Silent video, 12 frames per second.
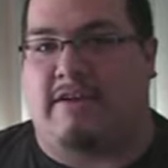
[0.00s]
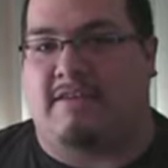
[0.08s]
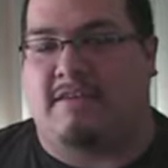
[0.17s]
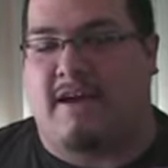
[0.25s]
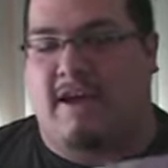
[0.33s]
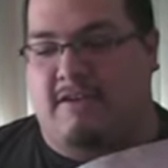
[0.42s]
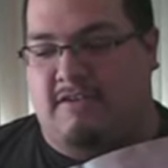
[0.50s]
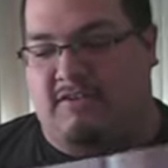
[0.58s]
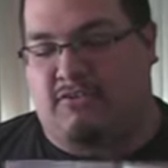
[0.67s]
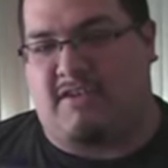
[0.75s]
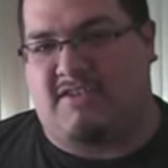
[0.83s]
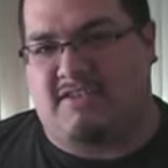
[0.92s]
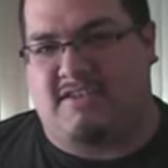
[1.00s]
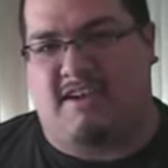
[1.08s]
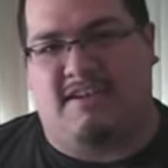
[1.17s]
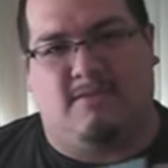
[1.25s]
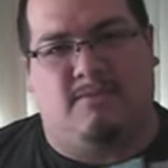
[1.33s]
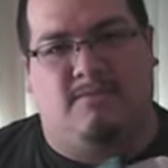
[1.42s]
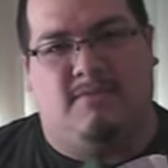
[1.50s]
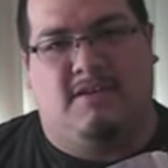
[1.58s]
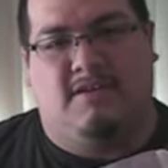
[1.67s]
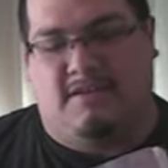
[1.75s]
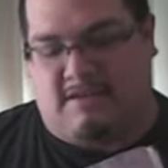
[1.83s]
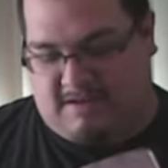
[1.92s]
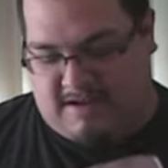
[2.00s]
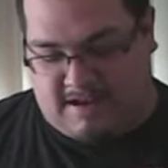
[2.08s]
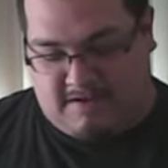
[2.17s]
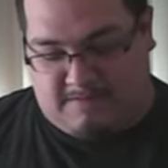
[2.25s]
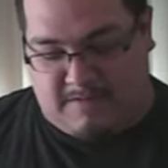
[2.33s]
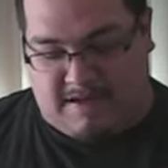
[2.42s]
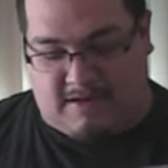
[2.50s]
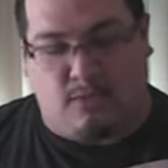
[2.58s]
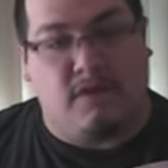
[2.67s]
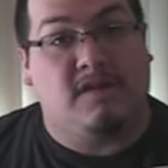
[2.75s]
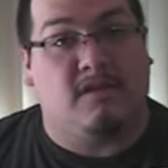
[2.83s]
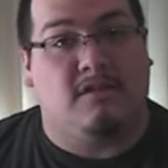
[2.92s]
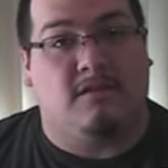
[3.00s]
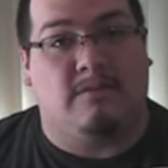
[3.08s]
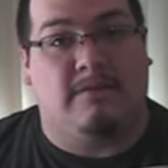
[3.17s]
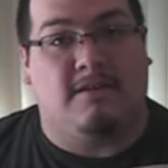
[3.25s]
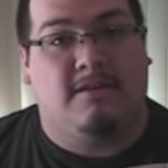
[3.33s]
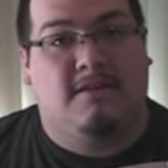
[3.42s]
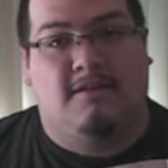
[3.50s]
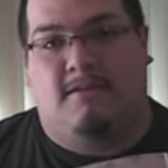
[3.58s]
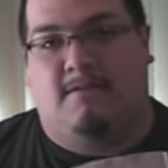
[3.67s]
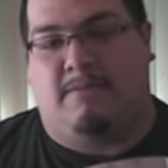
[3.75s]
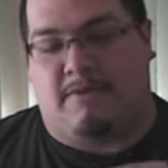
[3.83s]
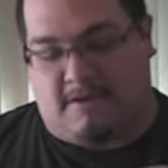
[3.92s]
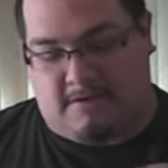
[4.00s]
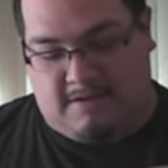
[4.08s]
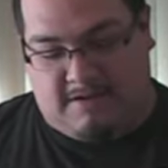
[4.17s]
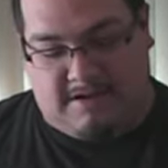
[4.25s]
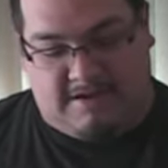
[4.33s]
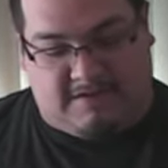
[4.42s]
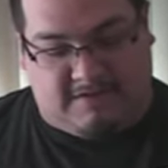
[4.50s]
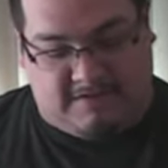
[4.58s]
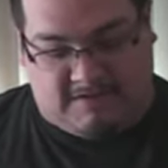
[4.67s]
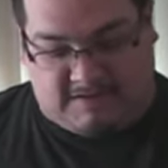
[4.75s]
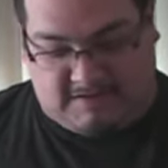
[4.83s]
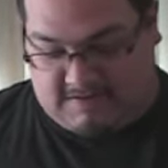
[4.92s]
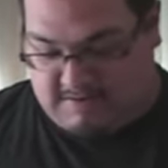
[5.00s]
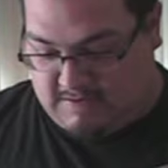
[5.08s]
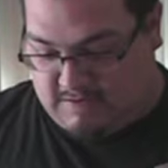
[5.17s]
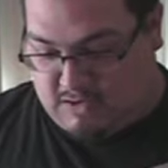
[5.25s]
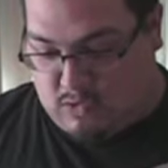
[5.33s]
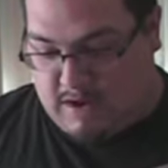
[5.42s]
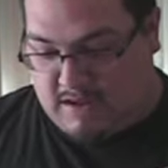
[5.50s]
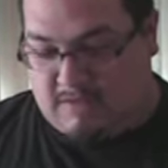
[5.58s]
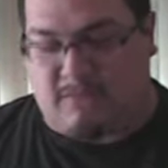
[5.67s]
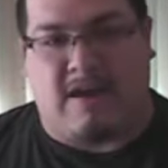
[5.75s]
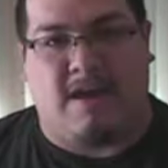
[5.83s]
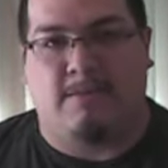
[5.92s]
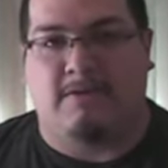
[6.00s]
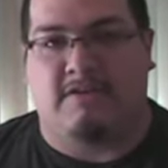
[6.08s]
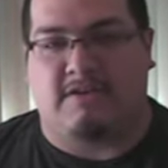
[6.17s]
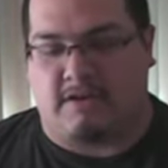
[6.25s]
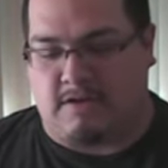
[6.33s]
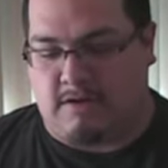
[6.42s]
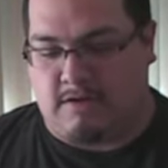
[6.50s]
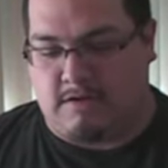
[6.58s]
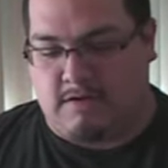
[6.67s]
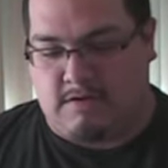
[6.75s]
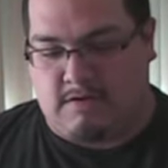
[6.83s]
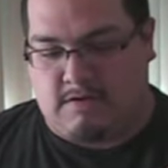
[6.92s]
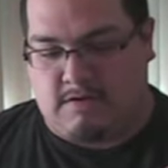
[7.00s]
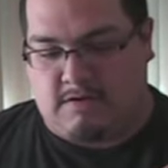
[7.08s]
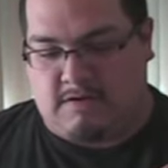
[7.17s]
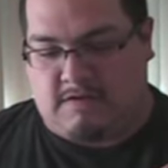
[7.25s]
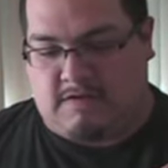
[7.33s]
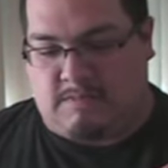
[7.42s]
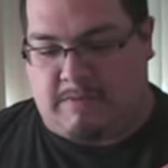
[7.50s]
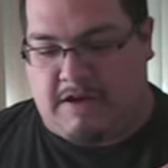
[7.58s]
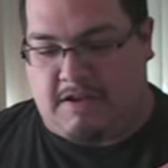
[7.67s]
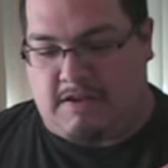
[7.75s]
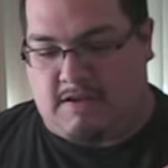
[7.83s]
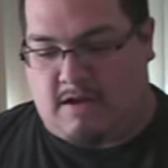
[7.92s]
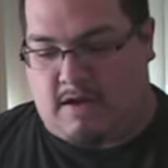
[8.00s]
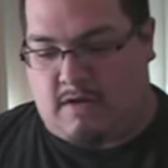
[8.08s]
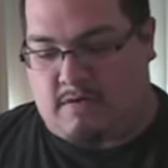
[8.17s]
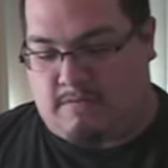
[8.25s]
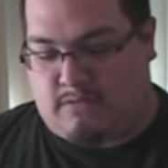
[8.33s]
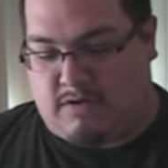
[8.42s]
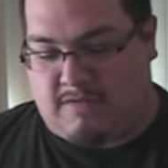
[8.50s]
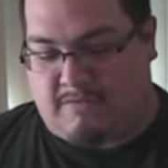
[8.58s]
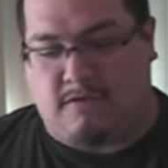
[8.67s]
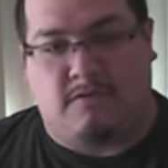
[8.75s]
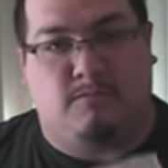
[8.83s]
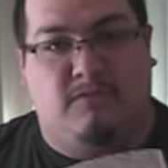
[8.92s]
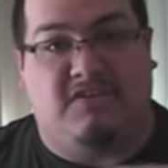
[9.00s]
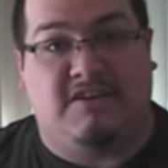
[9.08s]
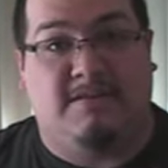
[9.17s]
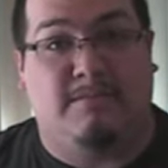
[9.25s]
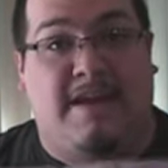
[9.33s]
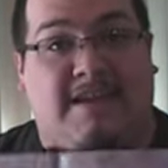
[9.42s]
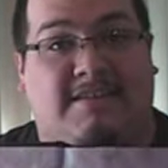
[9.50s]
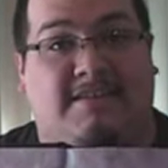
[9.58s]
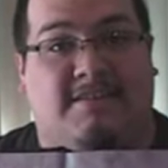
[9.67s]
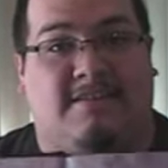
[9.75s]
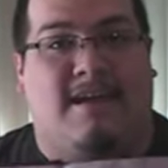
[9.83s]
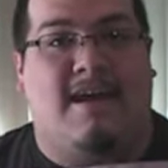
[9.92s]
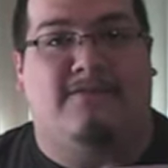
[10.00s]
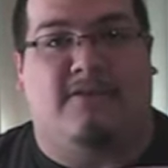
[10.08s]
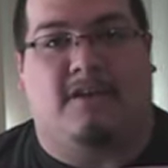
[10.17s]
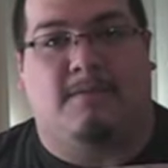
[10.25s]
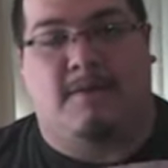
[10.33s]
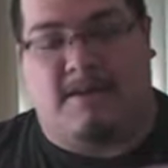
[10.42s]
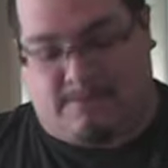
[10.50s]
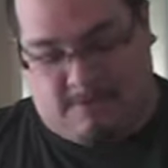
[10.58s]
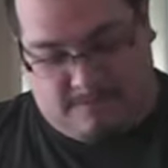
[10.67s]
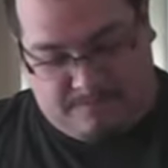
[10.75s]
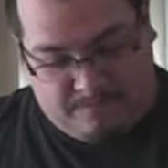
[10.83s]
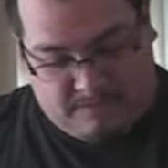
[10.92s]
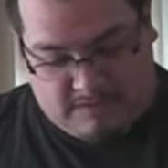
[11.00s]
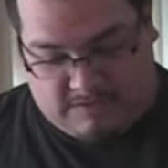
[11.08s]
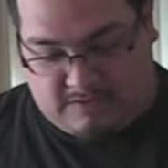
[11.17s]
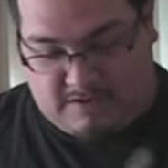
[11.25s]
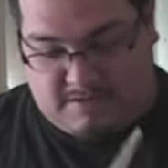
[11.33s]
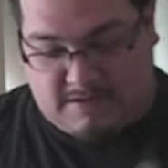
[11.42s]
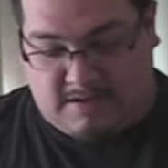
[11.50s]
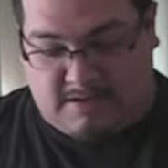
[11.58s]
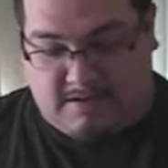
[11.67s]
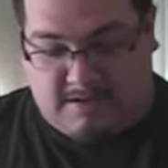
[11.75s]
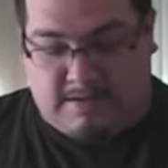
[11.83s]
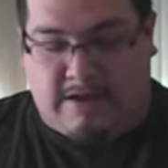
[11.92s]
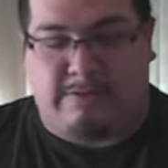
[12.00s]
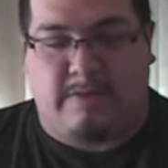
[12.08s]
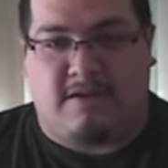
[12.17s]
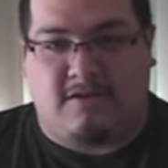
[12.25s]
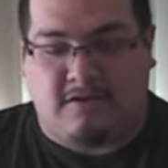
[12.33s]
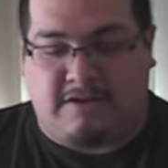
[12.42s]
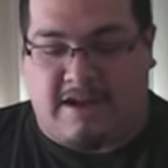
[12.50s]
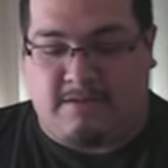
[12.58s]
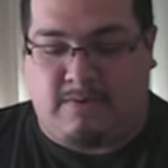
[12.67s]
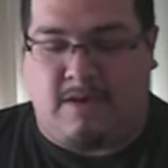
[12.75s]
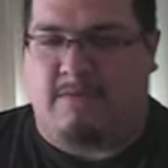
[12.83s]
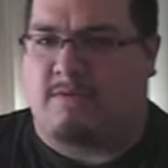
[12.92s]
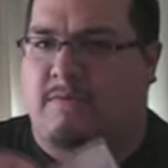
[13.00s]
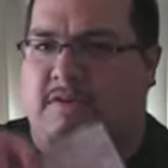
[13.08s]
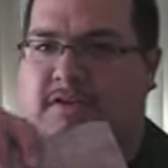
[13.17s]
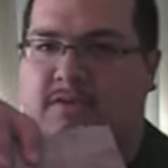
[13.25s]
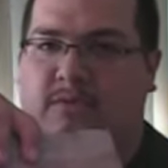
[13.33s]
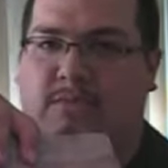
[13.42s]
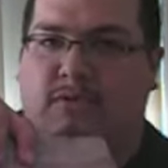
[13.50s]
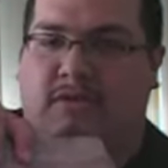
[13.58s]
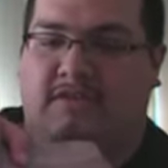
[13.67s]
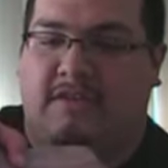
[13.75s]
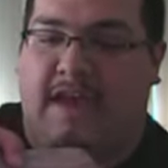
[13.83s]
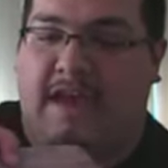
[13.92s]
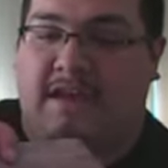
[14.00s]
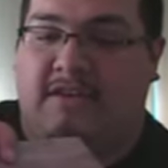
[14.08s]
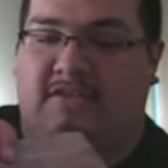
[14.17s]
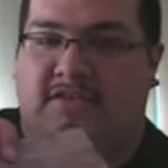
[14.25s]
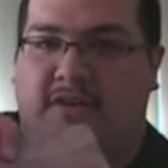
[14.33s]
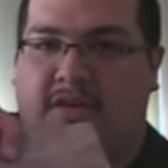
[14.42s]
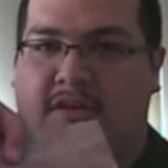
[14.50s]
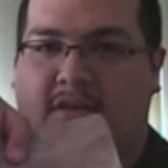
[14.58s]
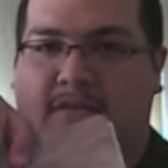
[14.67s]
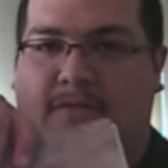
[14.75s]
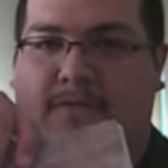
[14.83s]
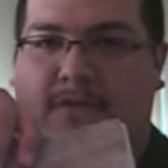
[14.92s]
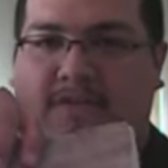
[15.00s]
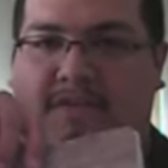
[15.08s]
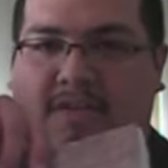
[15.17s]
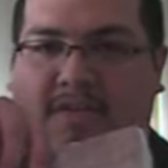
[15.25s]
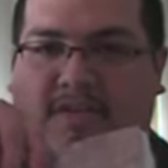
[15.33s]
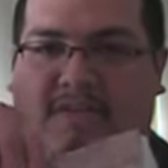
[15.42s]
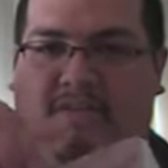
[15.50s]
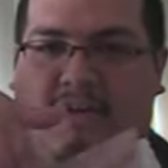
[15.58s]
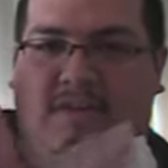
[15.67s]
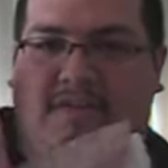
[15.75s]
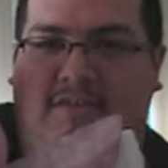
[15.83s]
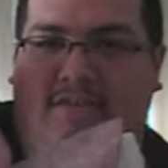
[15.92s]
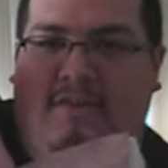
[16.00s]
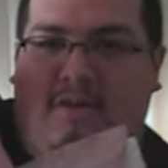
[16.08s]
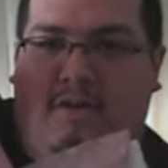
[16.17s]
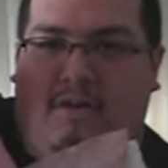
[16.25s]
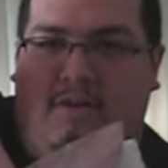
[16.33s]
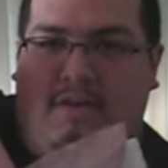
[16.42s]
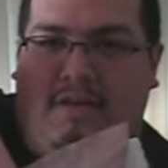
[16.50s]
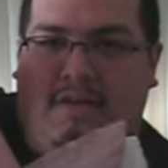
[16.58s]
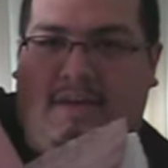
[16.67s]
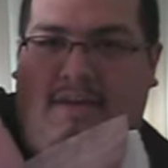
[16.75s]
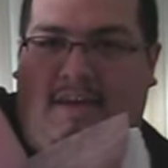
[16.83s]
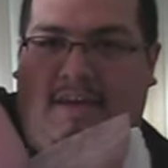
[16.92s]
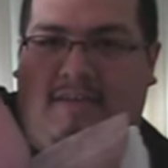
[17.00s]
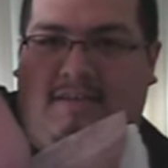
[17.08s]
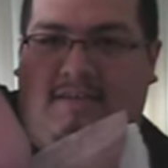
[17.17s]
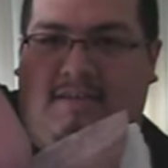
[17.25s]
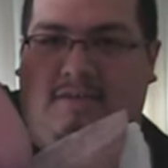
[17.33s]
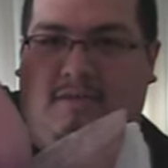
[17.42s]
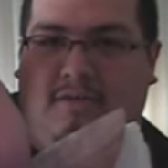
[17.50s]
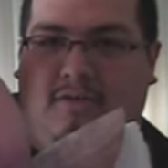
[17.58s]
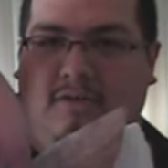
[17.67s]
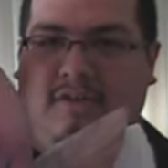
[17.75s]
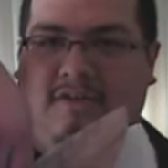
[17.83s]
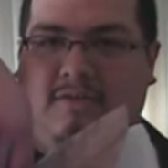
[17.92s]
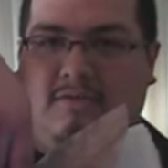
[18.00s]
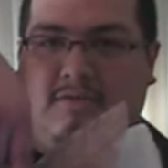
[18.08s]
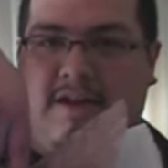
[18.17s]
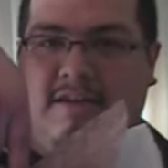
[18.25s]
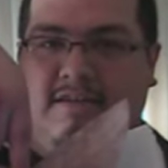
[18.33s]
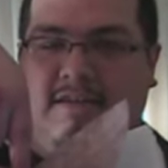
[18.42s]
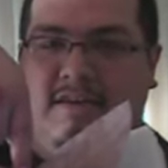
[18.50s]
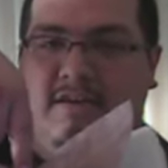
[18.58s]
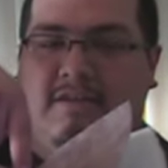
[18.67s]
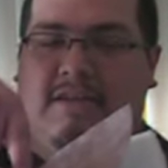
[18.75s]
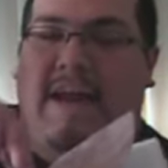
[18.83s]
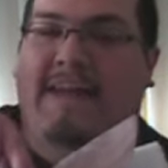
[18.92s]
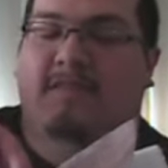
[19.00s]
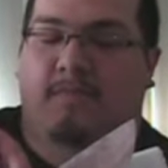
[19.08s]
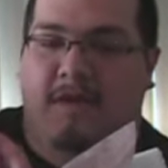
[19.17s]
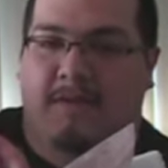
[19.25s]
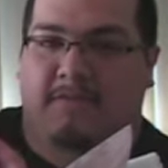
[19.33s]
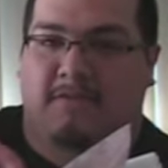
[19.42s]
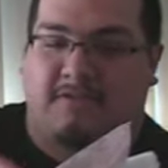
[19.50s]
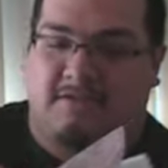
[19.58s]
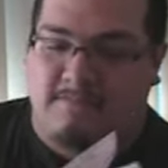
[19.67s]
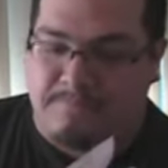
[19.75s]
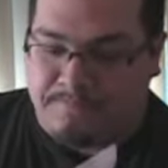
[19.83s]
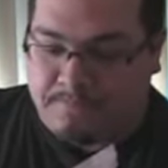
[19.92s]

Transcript: it. I could stretch it and kind of make it wrinkle a little bit, but it's just the way the fibers are spun out of whatever the machine makes the Tyvek paper. So I thought that would make a good end papers, because when books age, the first thing that starts to go is the crease right in here in the end papers.